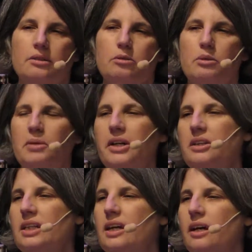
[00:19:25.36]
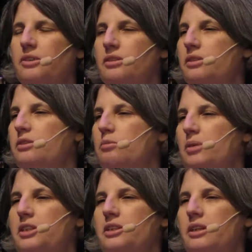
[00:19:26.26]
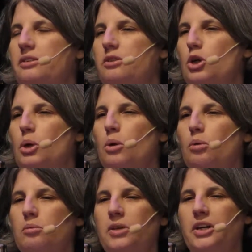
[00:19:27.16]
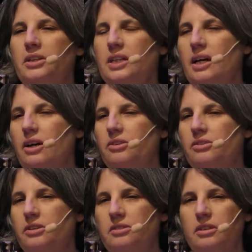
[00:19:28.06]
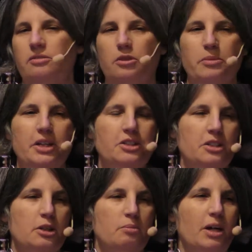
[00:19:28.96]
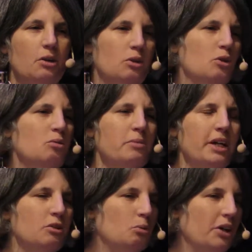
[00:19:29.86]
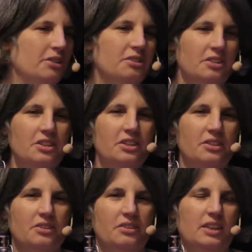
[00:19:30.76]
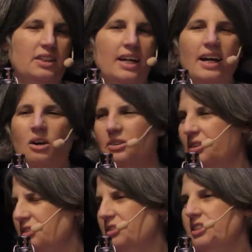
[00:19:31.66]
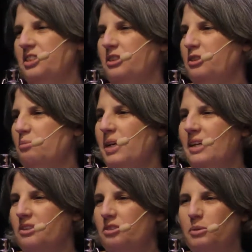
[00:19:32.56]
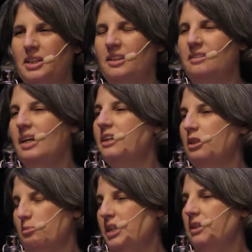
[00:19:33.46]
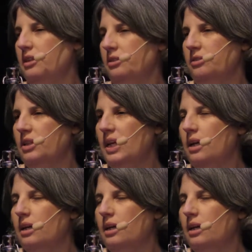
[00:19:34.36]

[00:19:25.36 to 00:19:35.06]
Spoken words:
So we might need access to budgets. We might need access to information about who makes what decisions and how those decisions are made so we can attend the meetings.